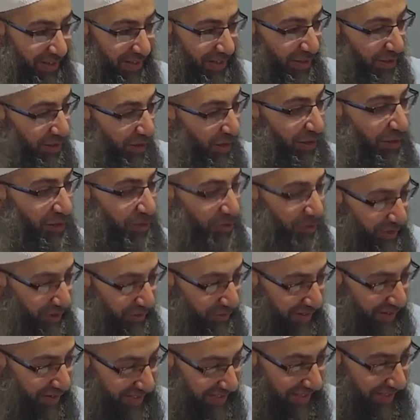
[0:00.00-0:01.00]
They're under
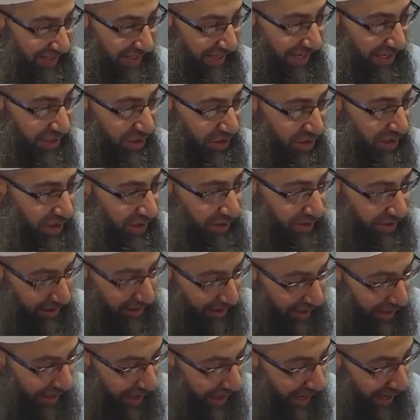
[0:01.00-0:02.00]
investigation,
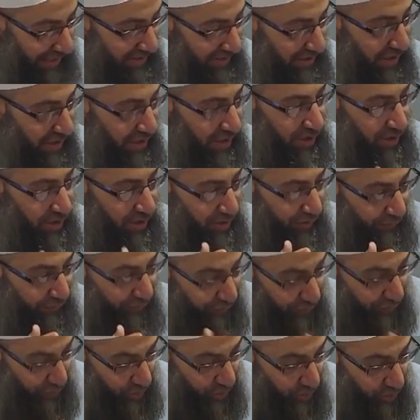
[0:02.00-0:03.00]
and the
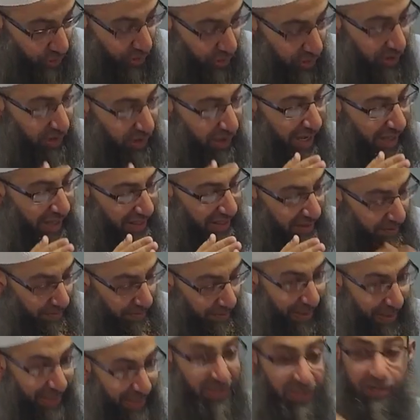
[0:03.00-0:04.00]
fewer and the
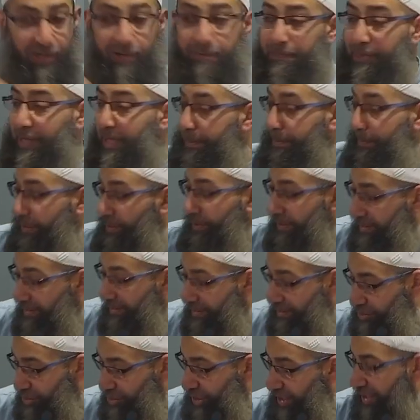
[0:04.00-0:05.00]
better people in
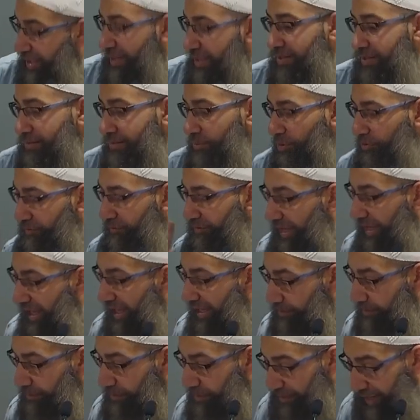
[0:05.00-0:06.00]
the chain, the more
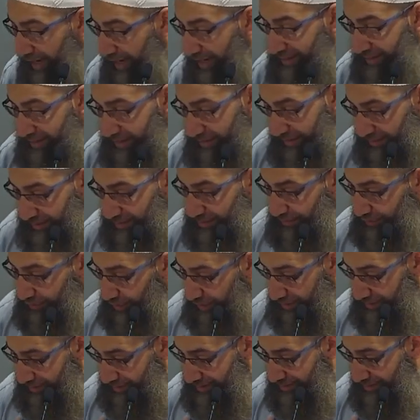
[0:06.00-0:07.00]
reliable the hadith is for
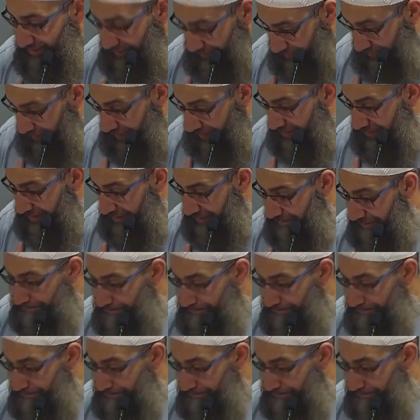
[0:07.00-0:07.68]
us, right?